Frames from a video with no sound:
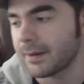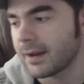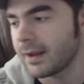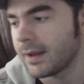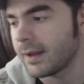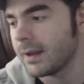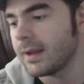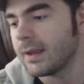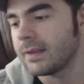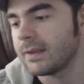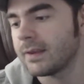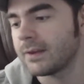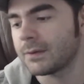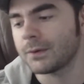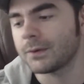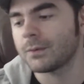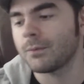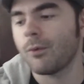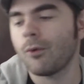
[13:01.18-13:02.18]
But this
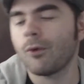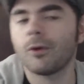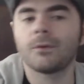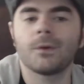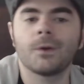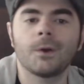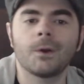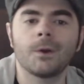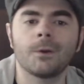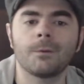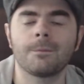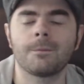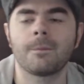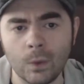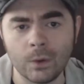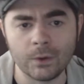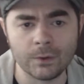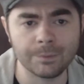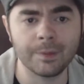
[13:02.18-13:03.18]
is more of a
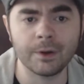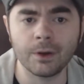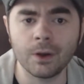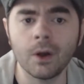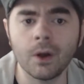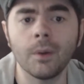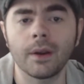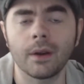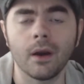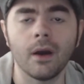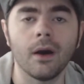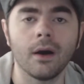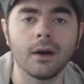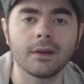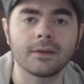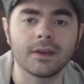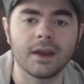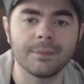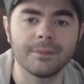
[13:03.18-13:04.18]
what's been going
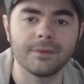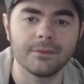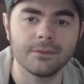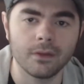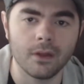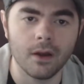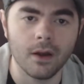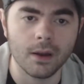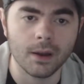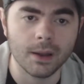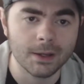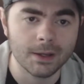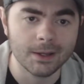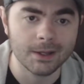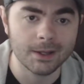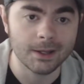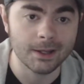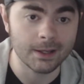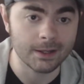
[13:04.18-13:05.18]
on type of vlog.
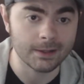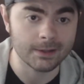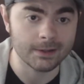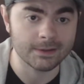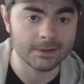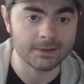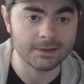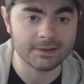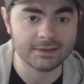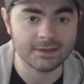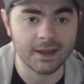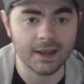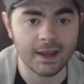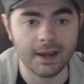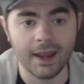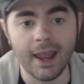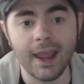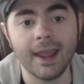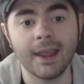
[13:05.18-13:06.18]
And this is
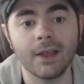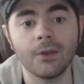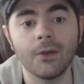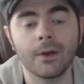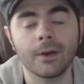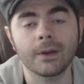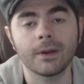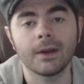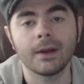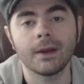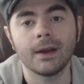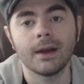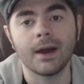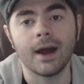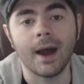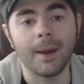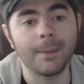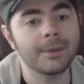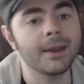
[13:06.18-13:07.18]
saying, hey, look,
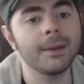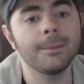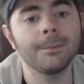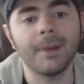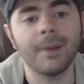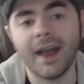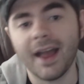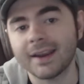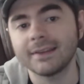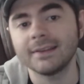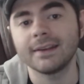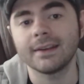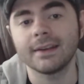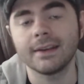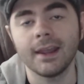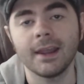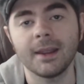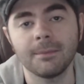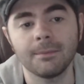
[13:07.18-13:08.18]
I'm getting back in the
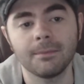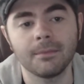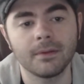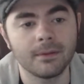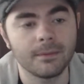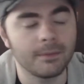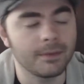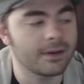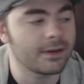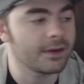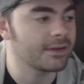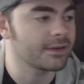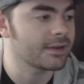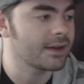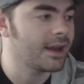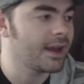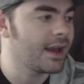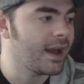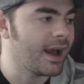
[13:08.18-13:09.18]
game because
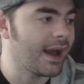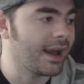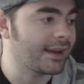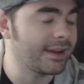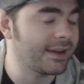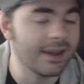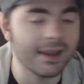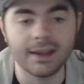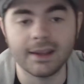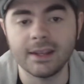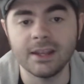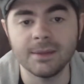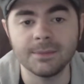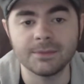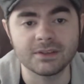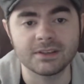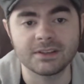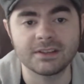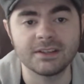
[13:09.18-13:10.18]
I can't keep
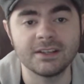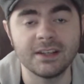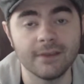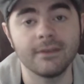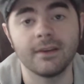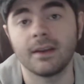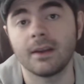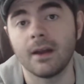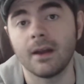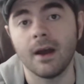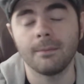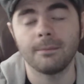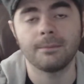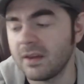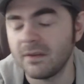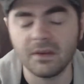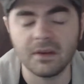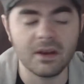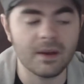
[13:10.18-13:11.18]
just giving up.
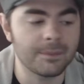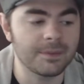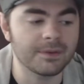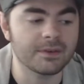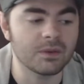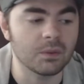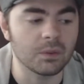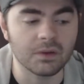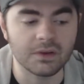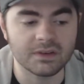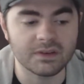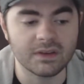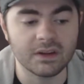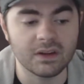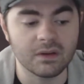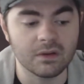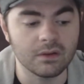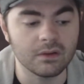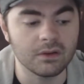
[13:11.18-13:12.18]
Giving up is the worst thing
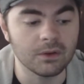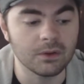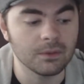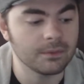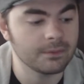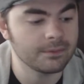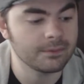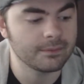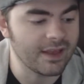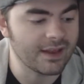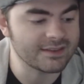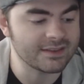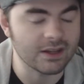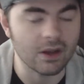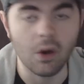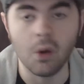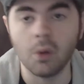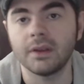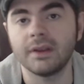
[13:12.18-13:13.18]
you can do. That's
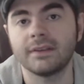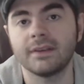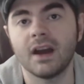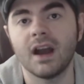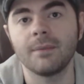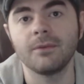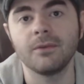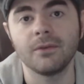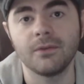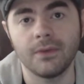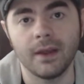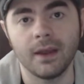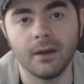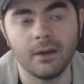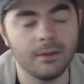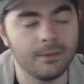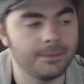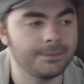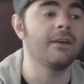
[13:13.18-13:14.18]
the only time you
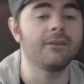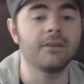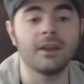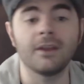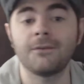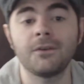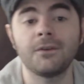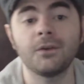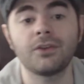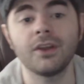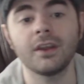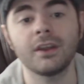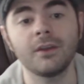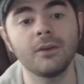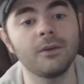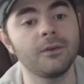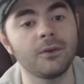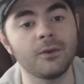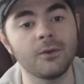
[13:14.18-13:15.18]
fail. If you think
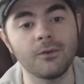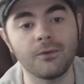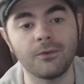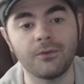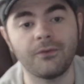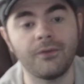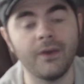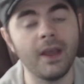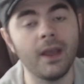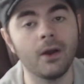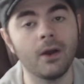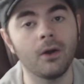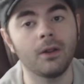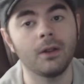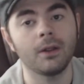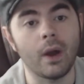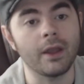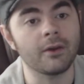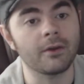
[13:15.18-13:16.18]
you fail
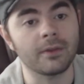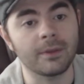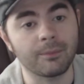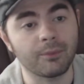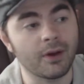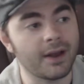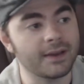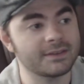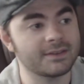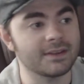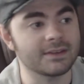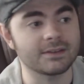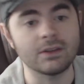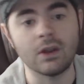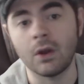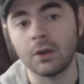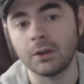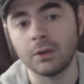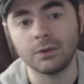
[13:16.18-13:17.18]
while you're in the process,
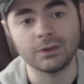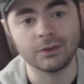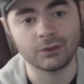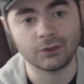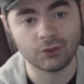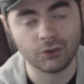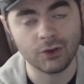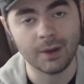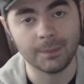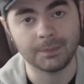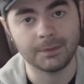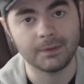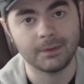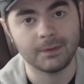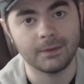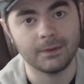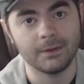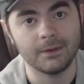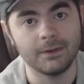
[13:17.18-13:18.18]
no, you just tripped.
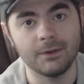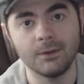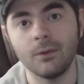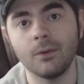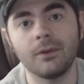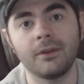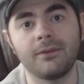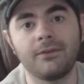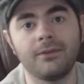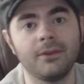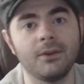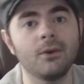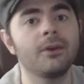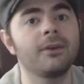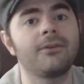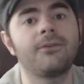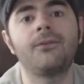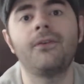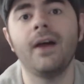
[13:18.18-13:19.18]
You
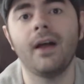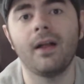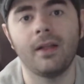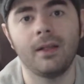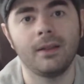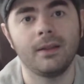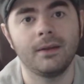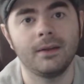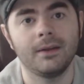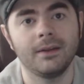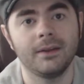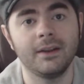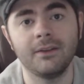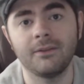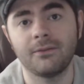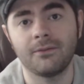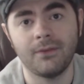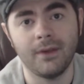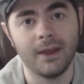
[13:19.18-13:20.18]
only fell. You
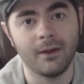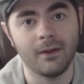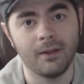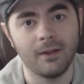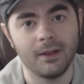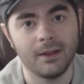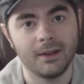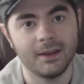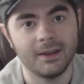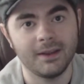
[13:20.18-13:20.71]
didn't fail.